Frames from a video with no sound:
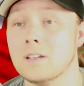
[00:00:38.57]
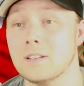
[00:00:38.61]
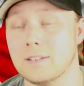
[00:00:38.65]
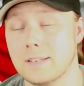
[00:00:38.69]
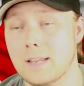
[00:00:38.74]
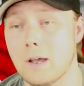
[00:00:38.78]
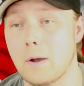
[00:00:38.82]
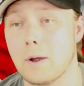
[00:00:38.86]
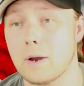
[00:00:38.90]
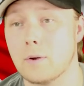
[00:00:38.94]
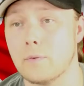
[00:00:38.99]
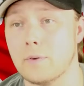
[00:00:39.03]

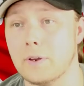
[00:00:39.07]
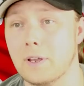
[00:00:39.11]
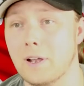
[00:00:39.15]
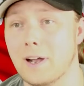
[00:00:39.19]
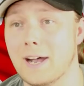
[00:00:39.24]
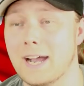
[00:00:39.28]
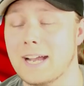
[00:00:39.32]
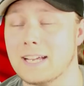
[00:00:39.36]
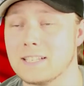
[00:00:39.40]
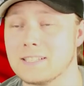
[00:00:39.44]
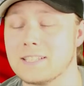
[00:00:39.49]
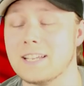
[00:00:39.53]
Now I
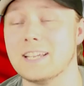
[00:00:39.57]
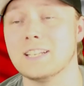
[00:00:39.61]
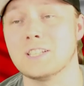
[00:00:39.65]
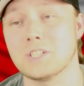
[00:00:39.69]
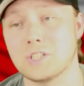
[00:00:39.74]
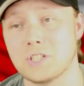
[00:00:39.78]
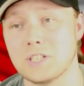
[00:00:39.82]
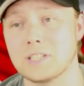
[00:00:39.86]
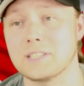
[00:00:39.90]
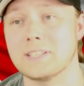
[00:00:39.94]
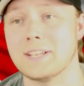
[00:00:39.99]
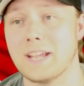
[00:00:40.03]
realize
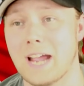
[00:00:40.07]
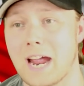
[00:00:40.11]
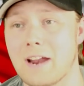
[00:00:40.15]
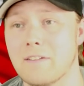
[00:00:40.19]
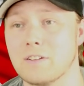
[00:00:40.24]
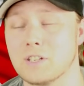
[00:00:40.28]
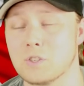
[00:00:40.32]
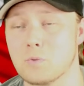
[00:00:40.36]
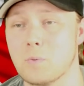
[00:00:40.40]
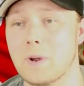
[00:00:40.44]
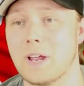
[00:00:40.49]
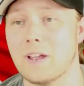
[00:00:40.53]
it's just the
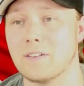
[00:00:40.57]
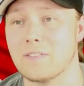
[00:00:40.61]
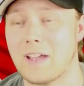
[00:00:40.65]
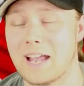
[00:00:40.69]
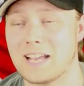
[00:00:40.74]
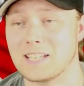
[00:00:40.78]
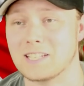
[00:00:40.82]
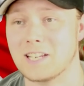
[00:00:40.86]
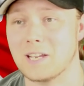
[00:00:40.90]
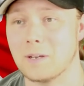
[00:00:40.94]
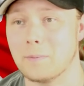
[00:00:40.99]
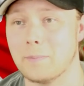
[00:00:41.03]
Irish way of
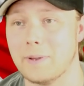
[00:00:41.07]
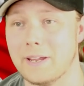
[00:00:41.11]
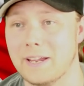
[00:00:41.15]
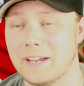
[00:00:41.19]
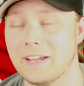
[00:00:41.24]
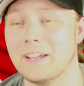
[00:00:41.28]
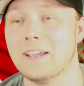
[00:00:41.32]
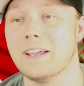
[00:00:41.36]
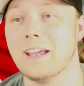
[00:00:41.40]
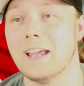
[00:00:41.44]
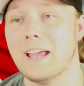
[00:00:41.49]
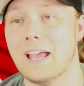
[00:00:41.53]
asking me,